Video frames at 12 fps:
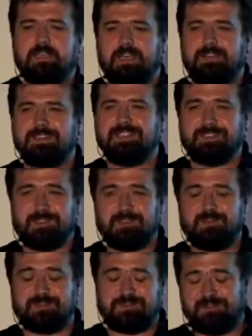And this is
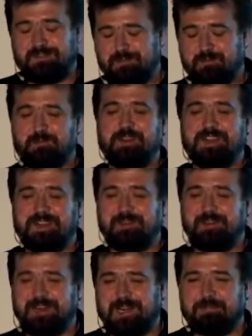really,
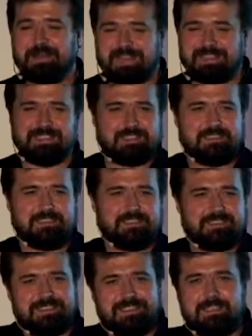really bad.
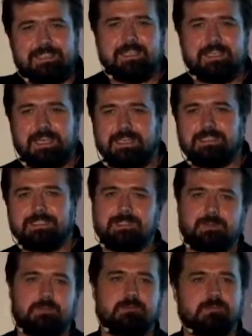It indicates
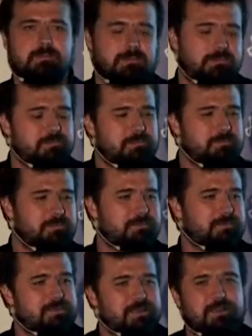some
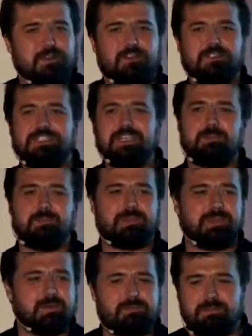deep,
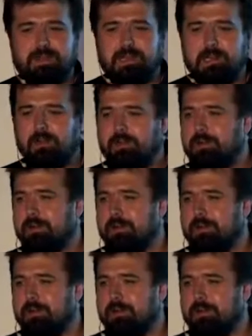deep failure